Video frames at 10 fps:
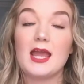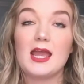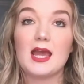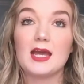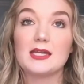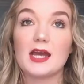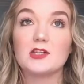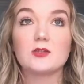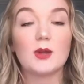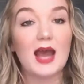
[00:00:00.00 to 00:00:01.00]
And
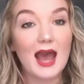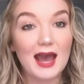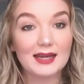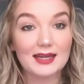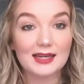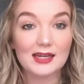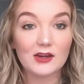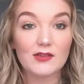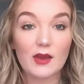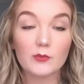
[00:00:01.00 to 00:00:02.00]
I just want to add in
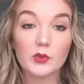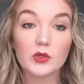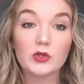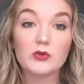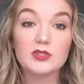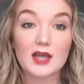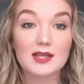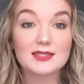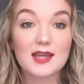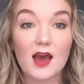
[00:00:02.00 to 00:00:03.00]
here that Boohoo
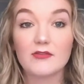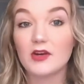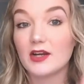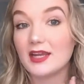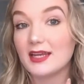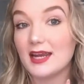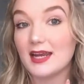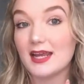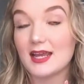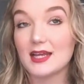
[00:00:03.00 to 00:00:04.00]
does cover
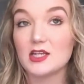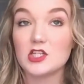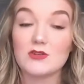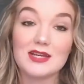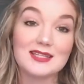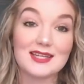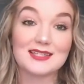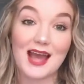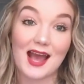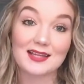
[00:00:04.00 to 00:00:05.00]
Canadian duties and
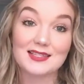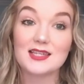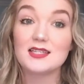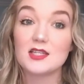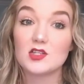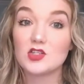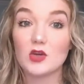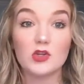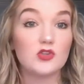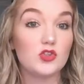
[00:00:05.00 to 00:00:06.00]
taxes,
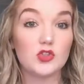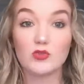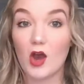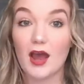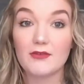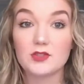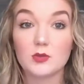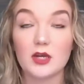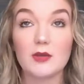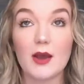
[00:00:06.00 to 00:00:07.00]
so you do not have to
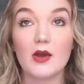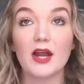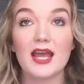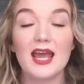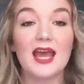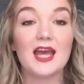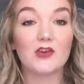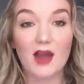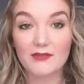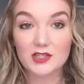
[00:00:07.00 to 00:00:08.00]
worry about it
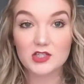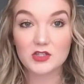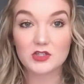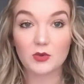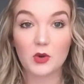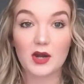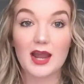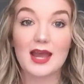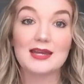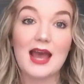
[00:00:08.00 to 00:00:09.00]
arriving to your door
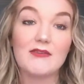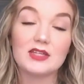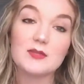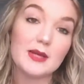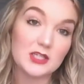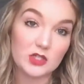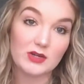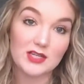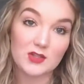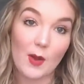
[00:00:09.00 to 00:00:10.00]
and having to pay
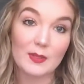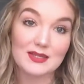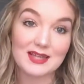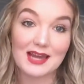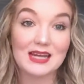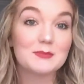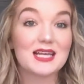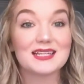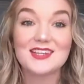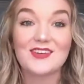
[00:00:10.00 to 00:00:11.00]
duties on these items.
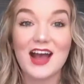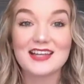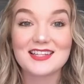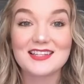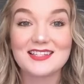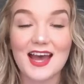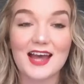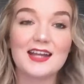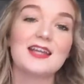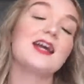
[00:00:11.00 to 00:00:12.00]
So as I
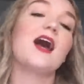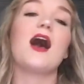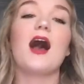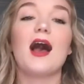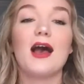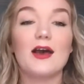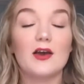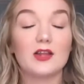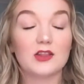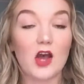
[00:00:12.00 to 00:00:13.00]
said,
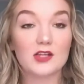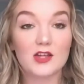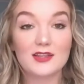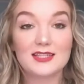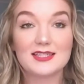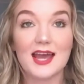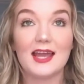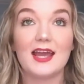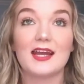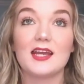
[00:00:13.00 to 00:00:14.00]
logged on the
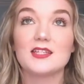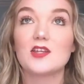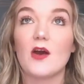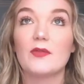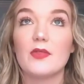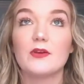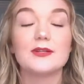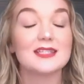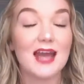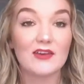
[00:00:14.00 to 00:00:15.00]
site and I saw that there
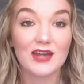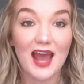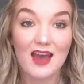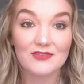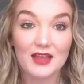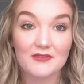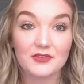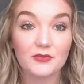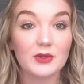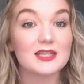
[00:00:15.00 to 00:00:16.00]
was an hour and a half
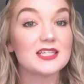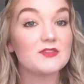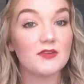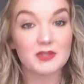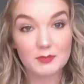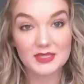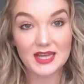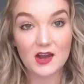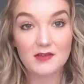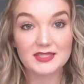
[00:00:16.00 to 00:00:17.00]
left for this
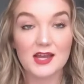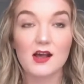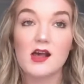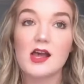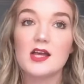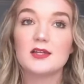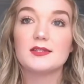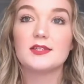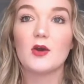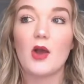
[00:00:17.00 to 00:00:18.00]
50% off sale.
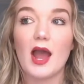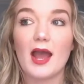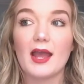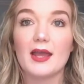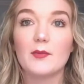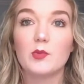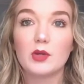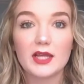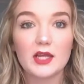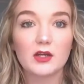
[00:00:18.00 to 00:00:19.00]
So I
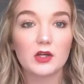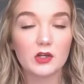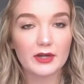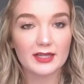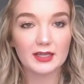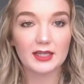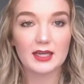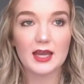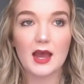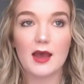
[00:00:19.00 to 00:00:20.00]
pretty
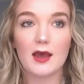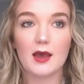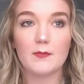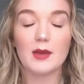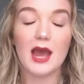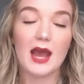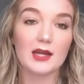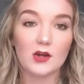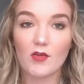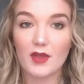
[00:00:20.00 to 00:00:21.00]
hurriedly
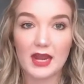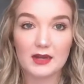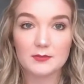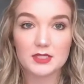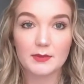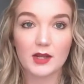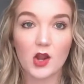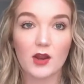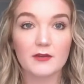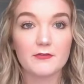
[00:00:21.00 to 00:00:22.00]
added all the items to my
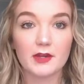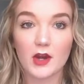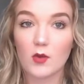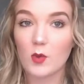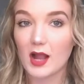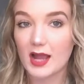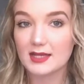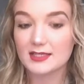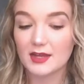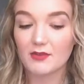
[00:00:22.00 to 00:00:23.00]
cart, figure out what
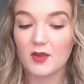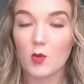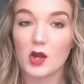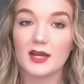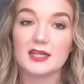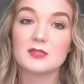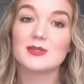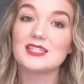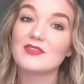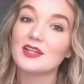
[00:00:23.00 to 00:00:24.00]
kind of stuff I wanted.
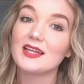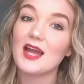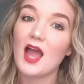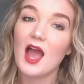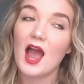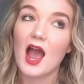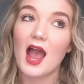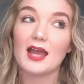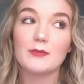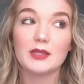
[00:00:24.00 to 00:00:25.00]
Specifically,
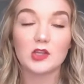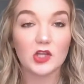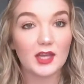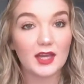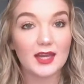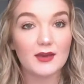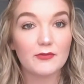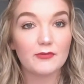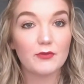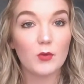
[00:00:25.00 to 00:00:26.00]
I had been looking
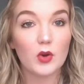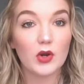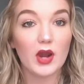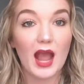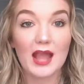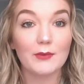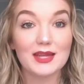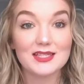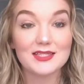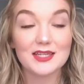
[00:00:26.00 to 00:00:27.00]
for
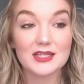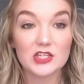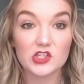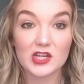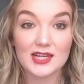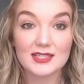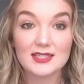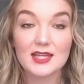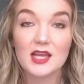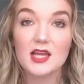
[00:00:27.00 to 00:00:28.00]
high-waisted
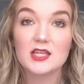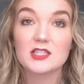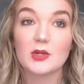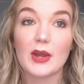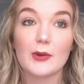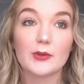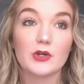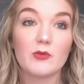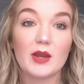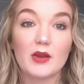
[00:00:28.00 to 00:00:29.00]
jeans, so I
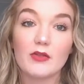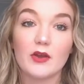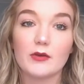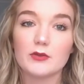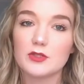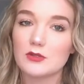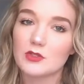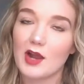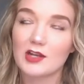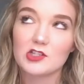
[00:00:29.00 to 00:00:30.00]
ordered a pair of those.
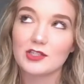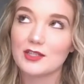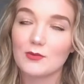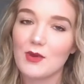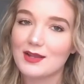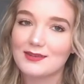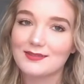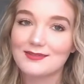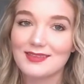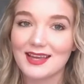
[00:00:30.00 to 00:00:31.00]
Those are actually the
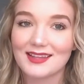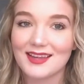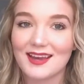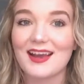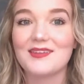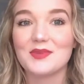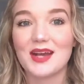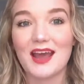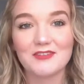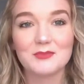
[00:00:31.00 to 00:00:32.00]
one thing that I'm
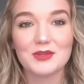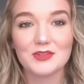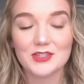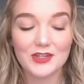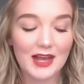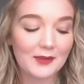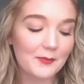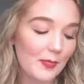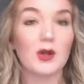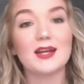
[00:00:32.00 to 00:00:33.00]
gonna have to be
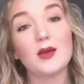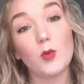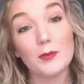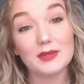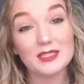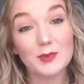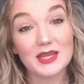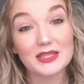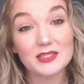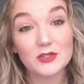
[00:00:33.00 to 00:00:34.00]
returning. Wanted a one-piece
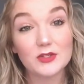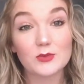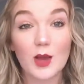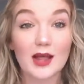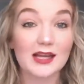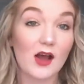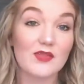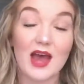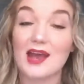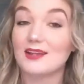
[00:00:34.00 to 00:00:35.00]
bathing suit as well. I
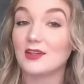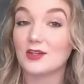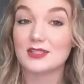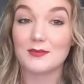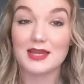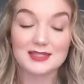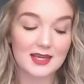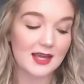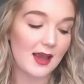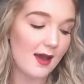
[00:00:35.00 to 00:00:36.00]
got that. It looks
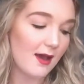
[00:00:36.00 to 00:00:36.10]
amazing.